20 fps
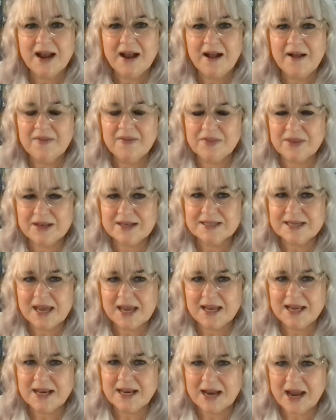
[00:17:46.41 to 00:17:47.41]
and then
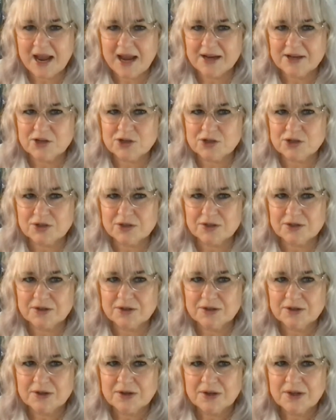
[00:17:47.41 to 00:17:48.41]
taking action
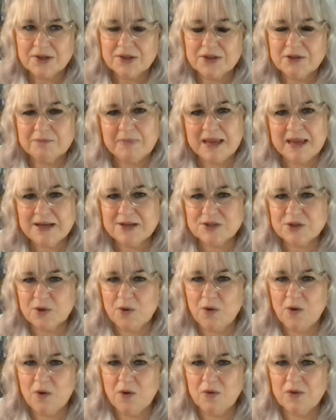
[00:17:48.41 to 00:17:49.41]
that makes
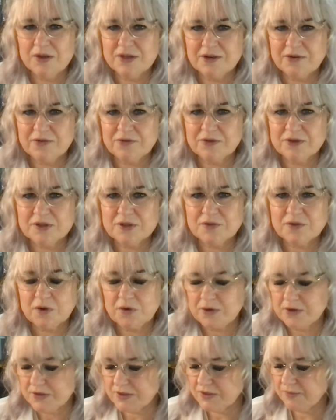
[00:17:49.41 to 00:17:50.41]
all the difference for
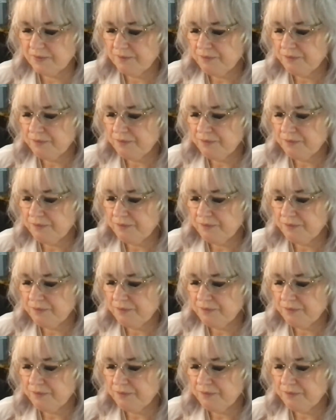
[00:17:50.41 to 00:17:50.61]
us.